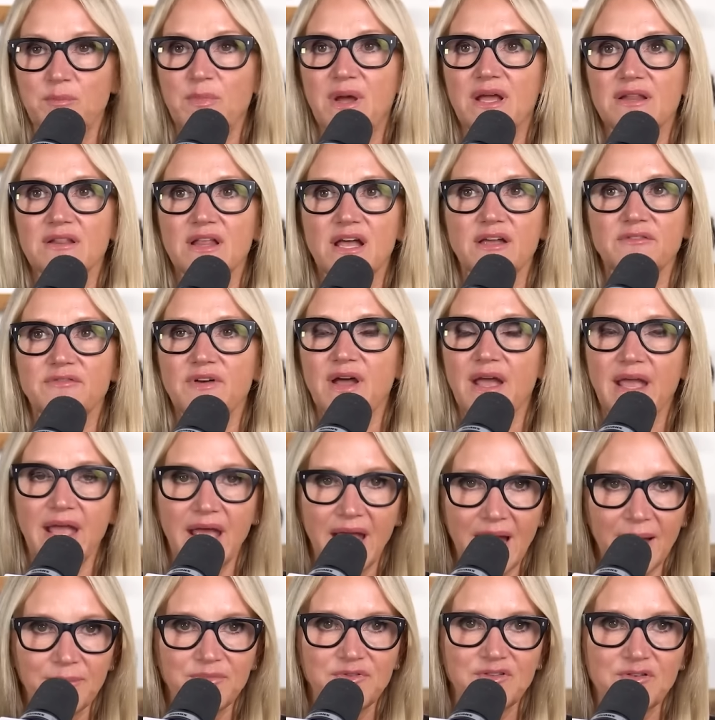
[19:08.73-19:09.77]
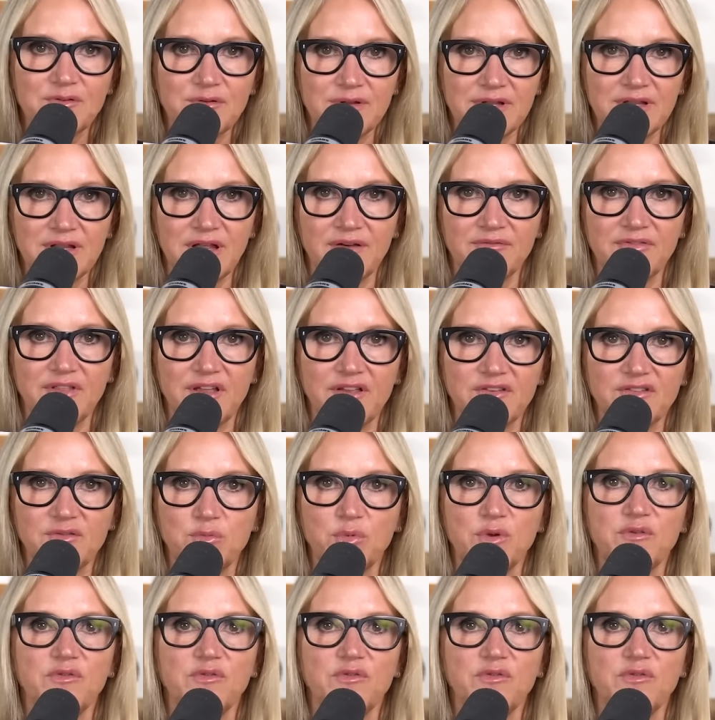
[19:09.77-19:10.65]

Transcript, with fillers: in my life. I absolutely love this.